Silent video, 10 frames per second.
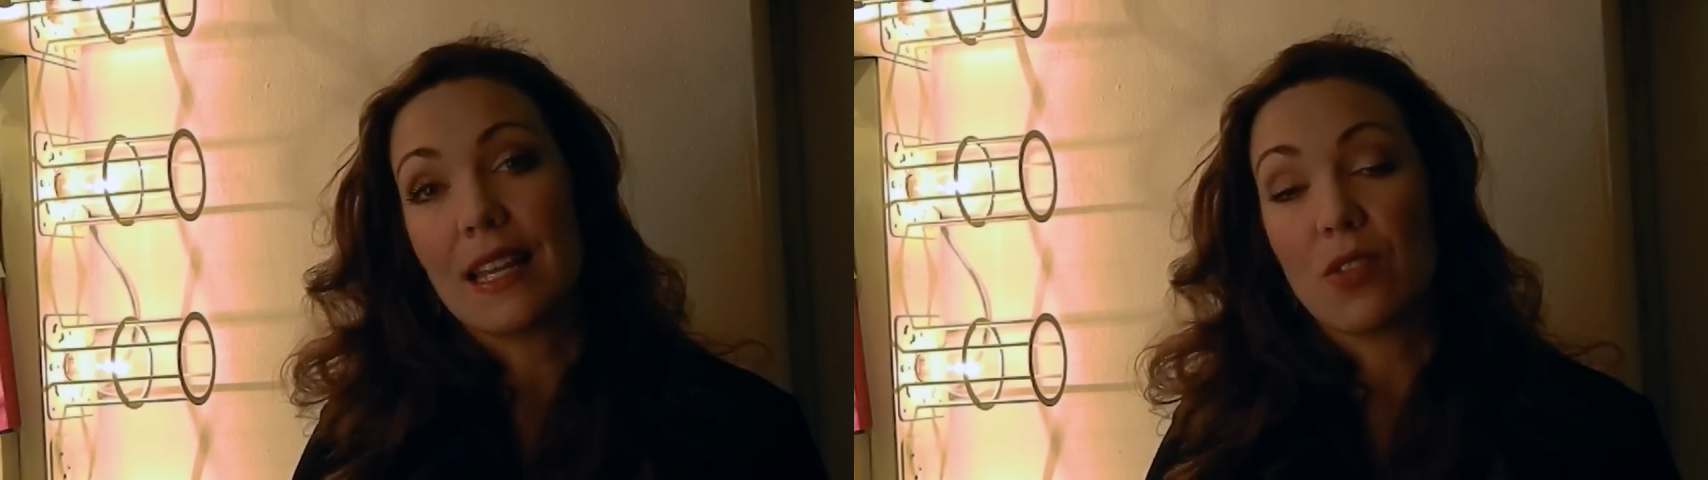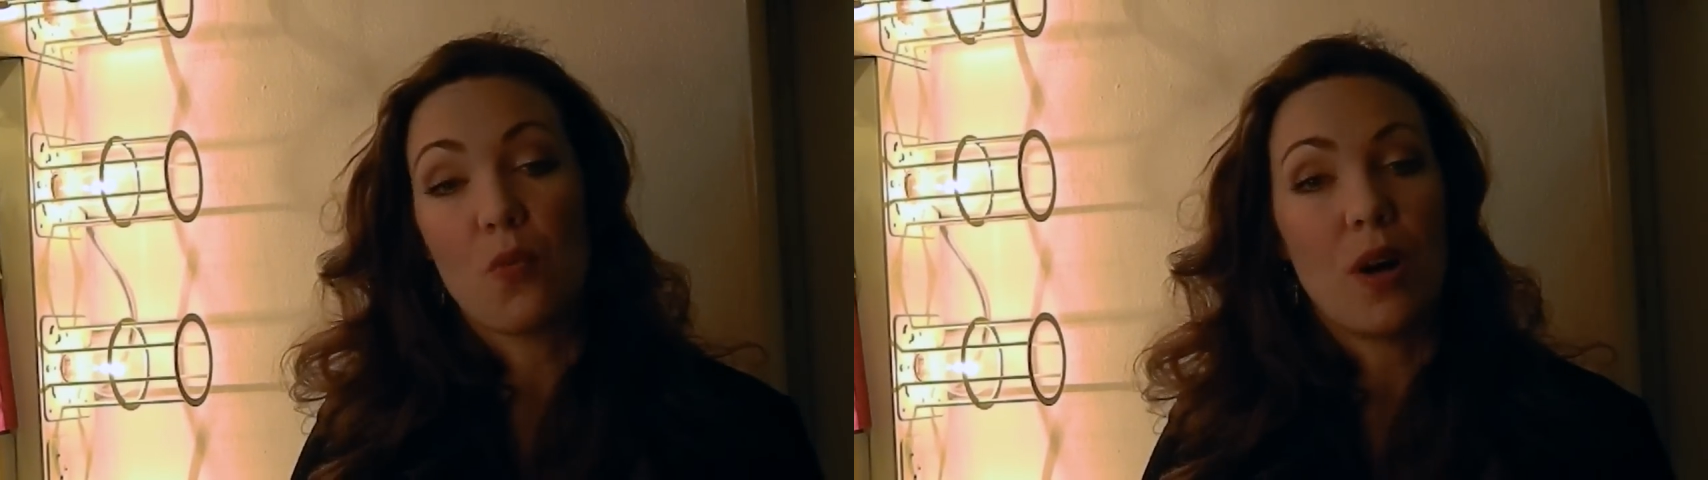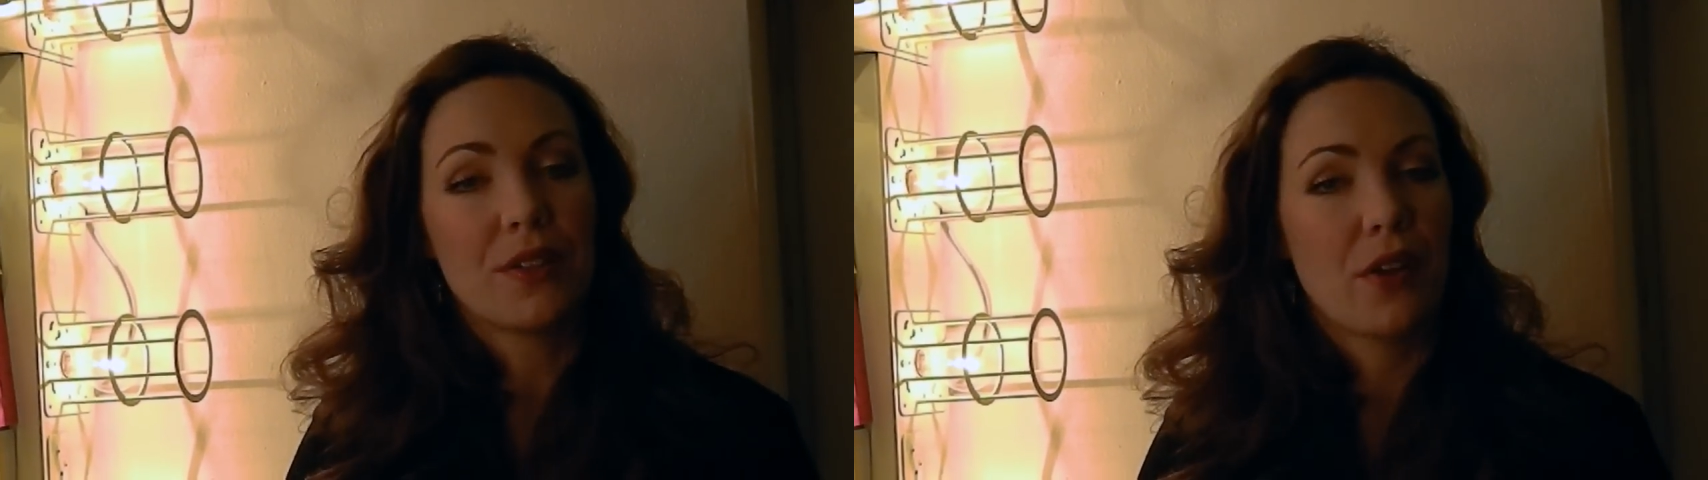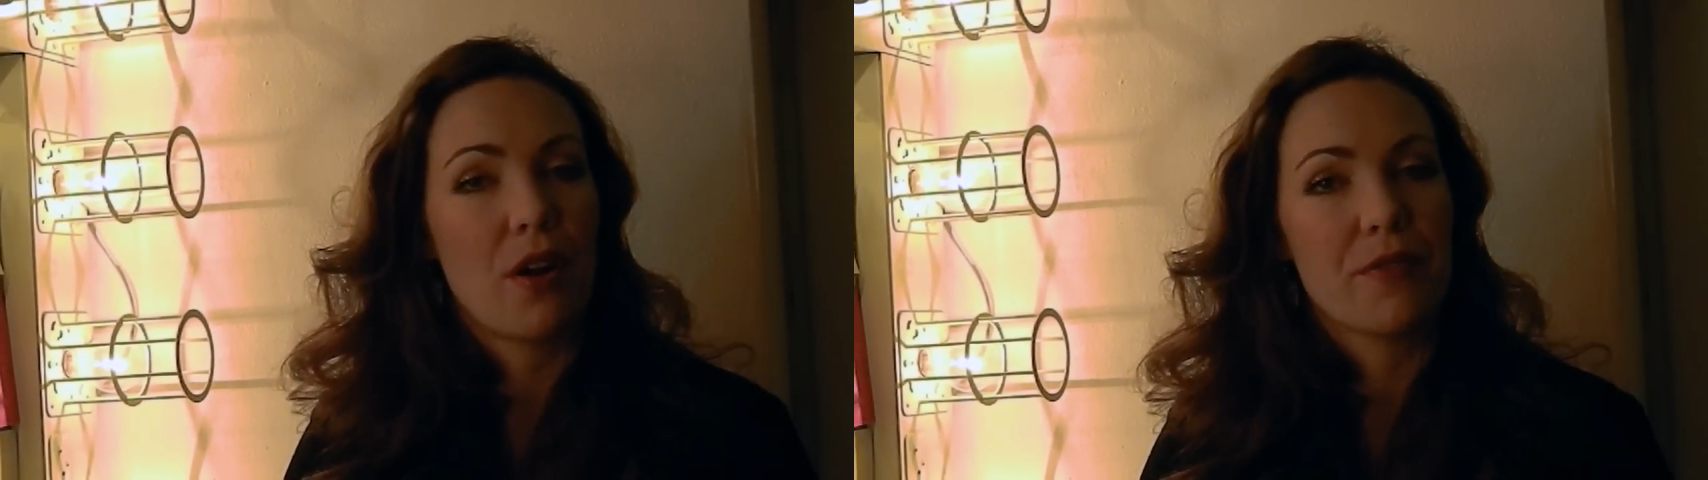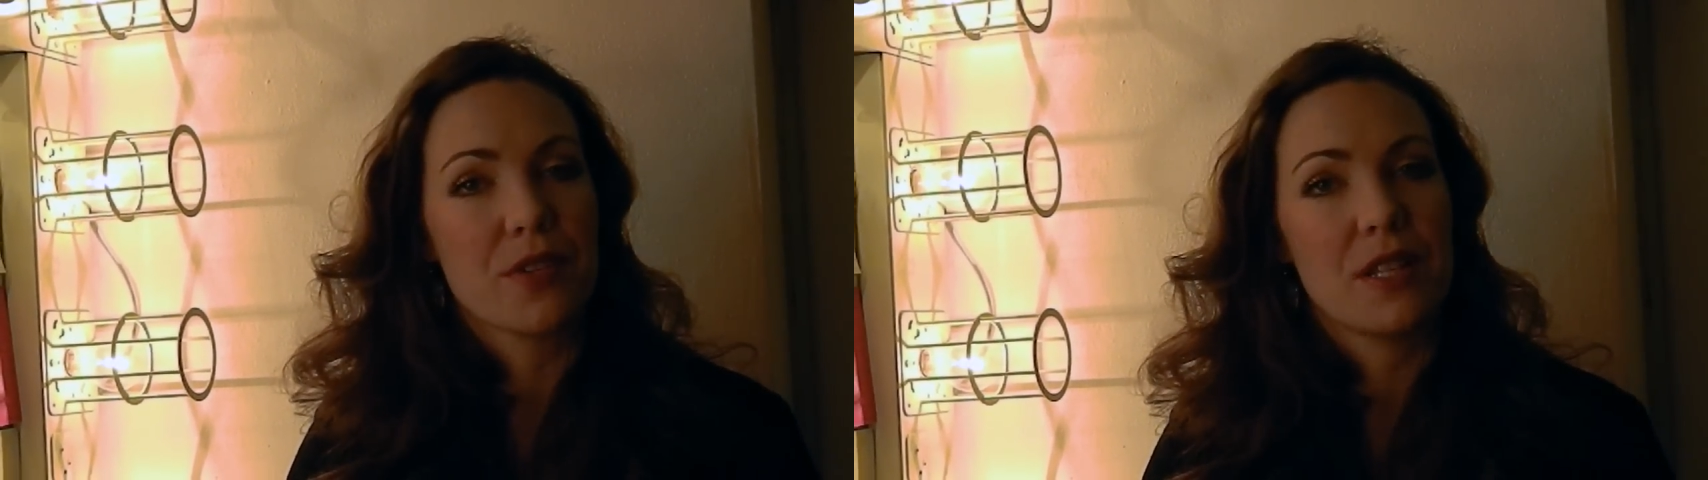like the Walnut
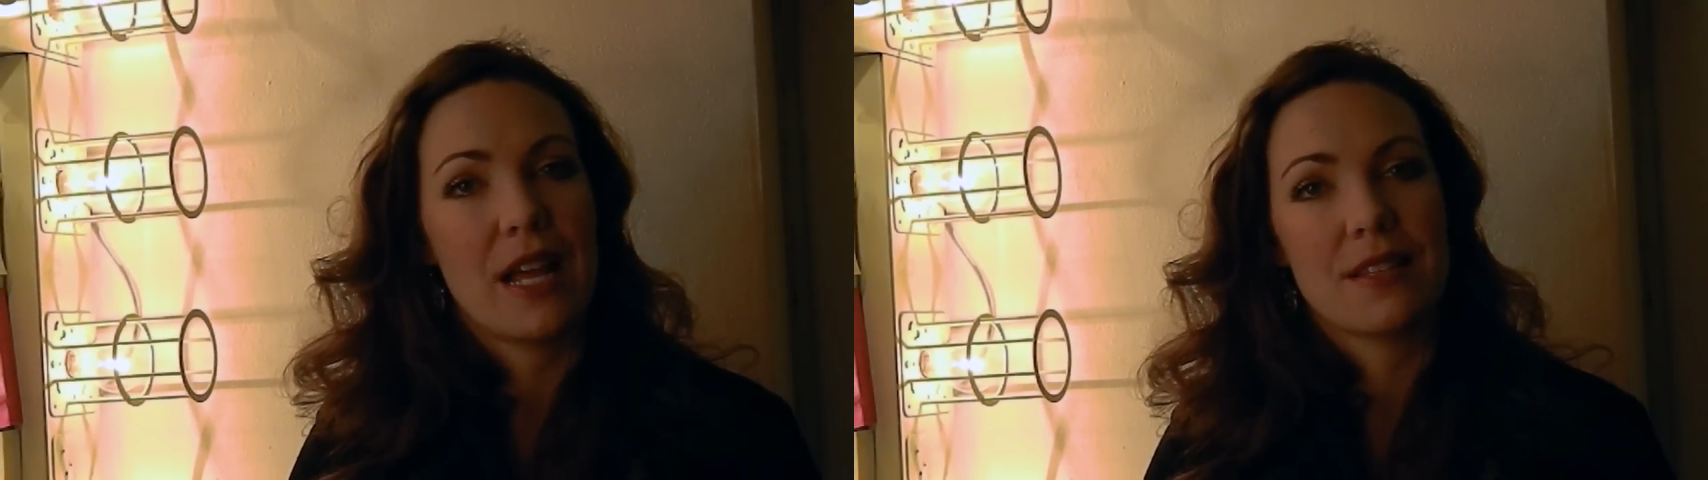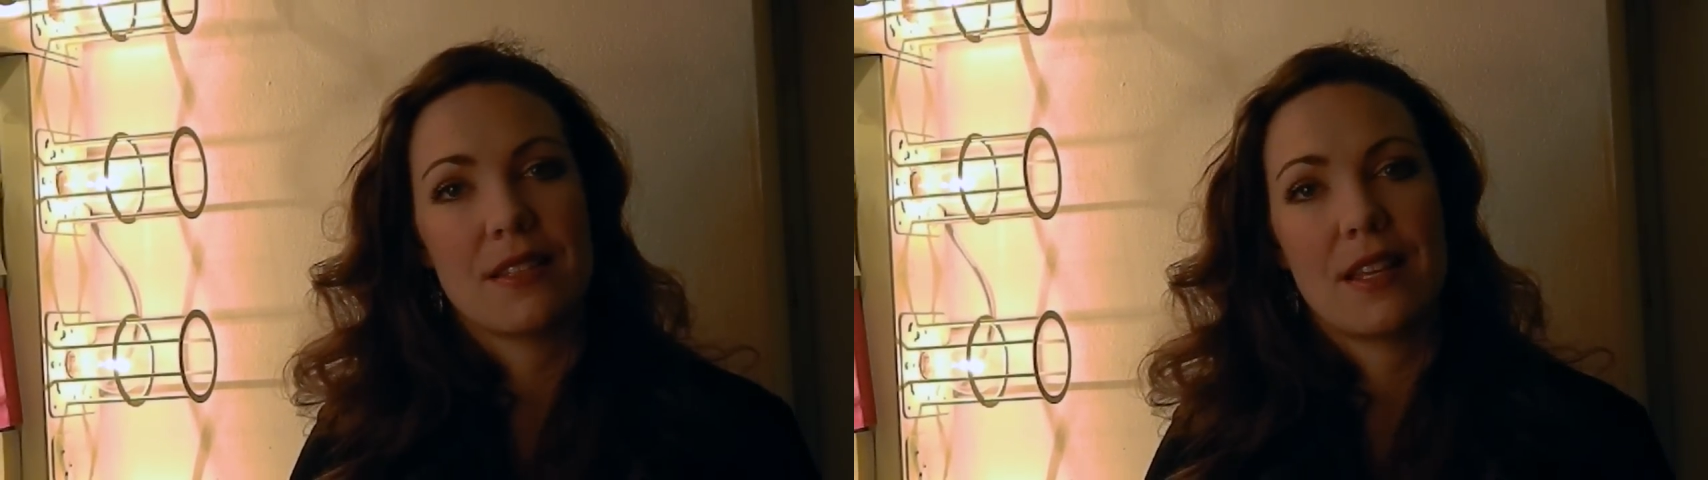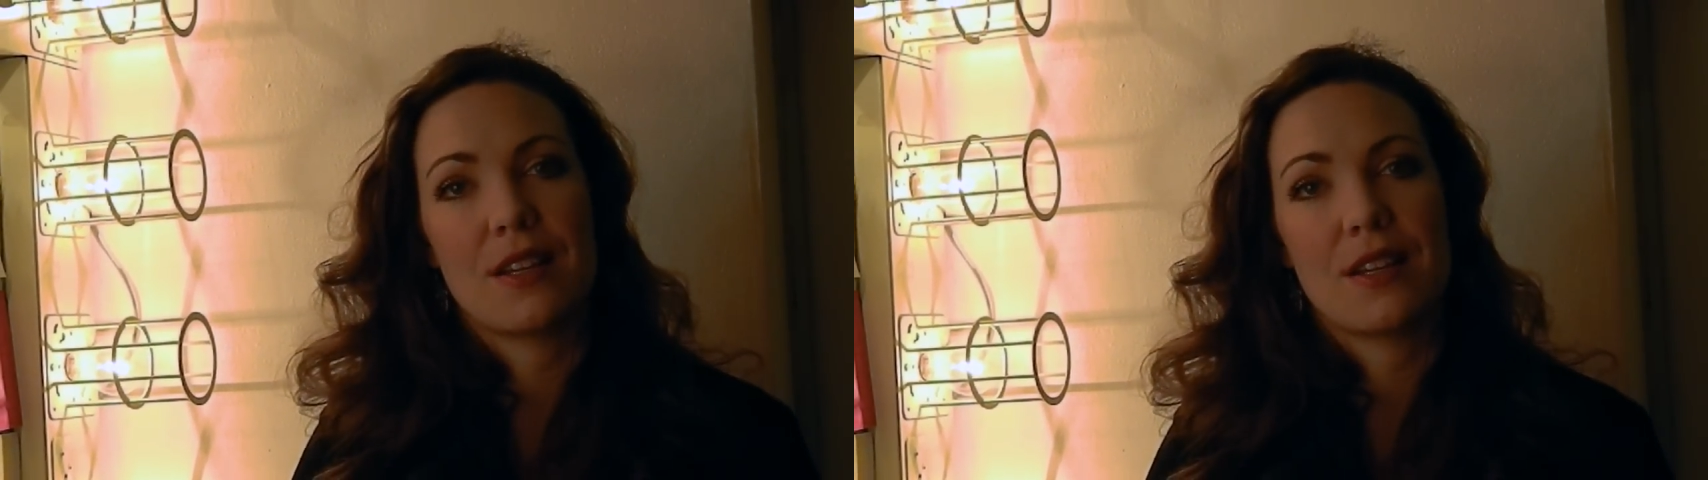offers classes,